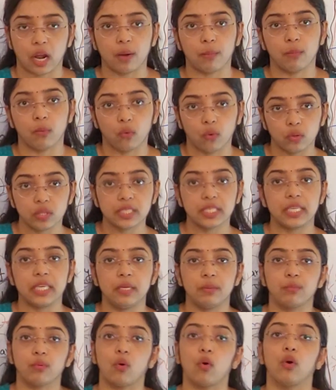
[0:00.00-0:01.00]
our bones
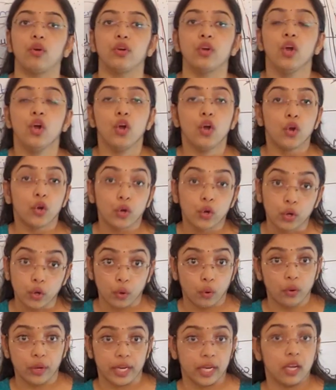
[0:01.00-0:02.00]
keep on
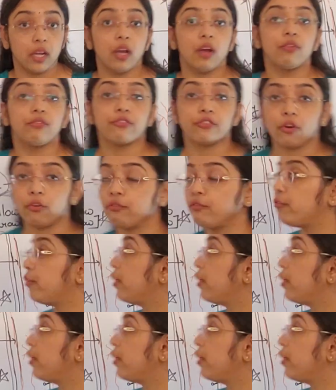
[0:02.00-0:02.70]
growing from